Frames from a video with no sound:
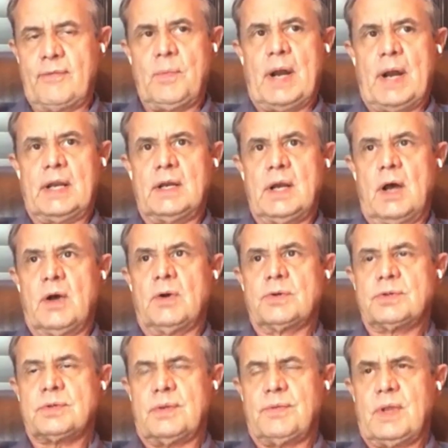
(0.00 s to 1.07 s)
Everybody
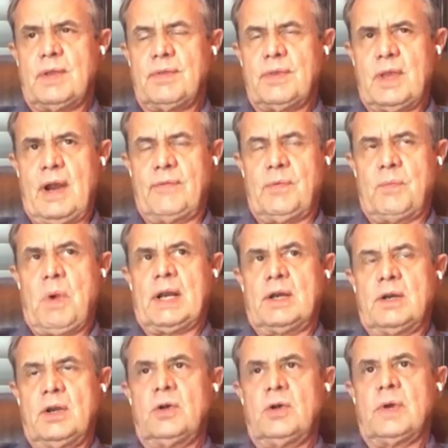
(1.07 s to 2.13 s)

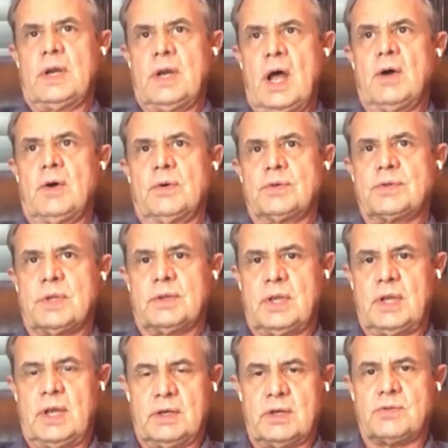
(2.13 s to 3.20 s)
knew and knows
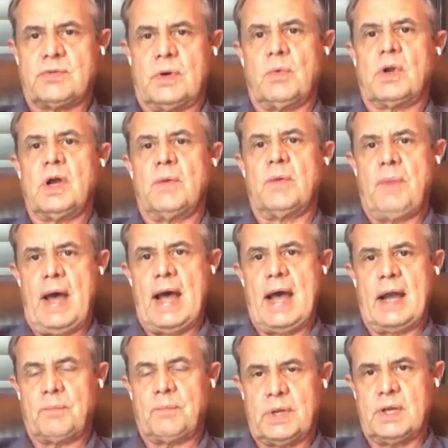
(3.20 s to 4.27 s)
that the industry will come
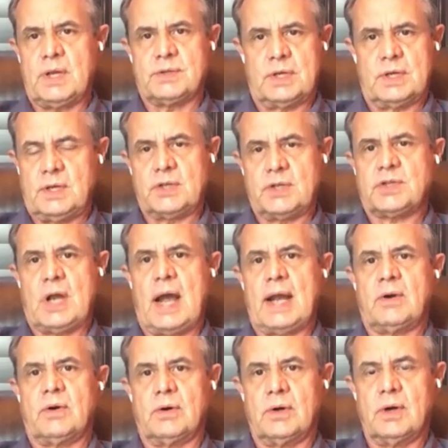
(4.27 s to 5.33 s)
back because it does
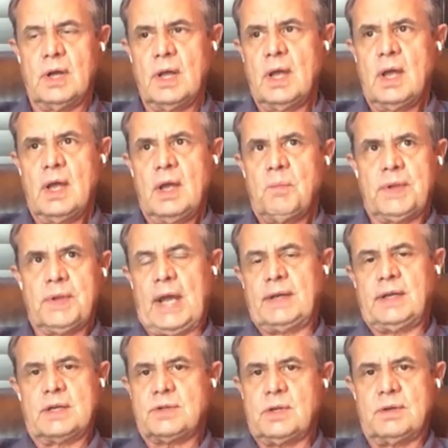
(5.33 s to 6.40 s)
cycle, but
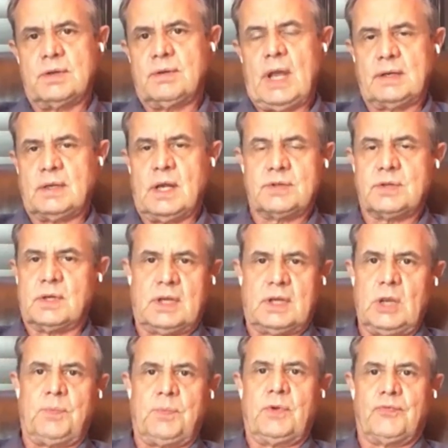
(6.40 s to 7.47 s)
that
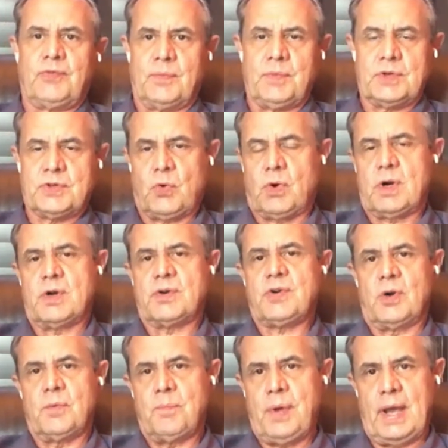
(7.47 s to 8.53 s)
doesn't keep you from the
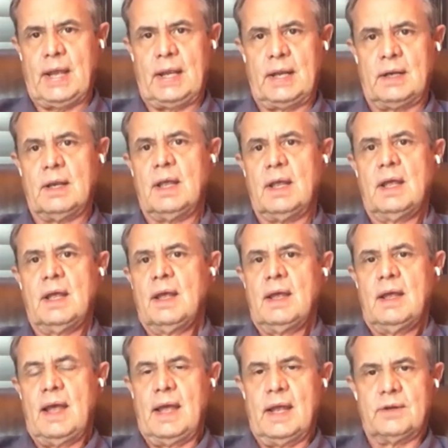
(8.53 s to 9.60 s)
shorter term pain
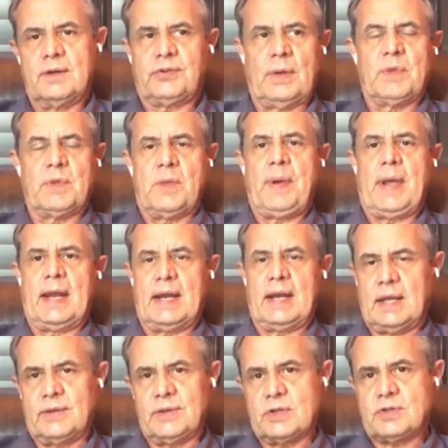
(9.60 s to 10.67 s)
and some of the
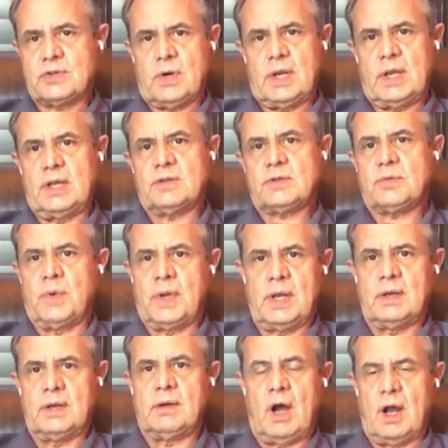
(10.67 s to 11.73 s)
panic in the streets
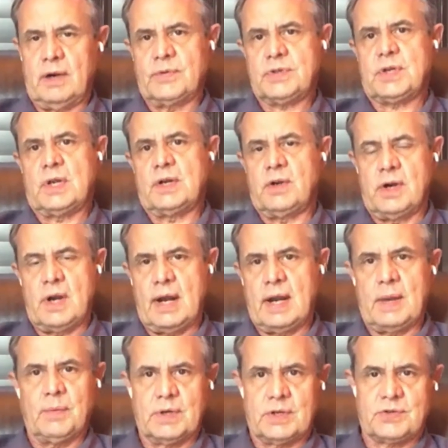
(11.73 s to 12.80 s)
when all of a sudden you're
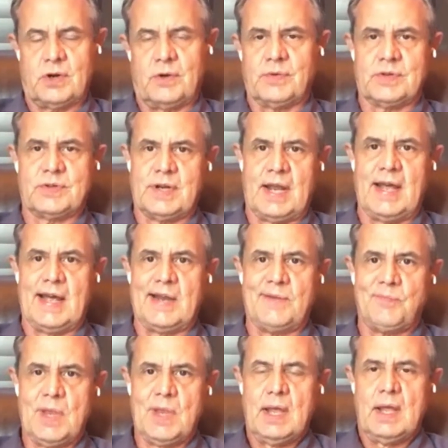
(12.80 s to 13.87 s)
not able to service the
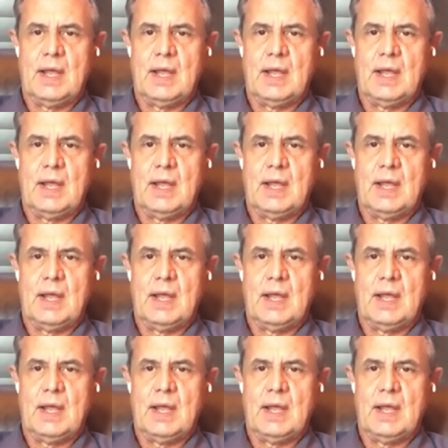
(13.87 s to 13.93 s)
debt.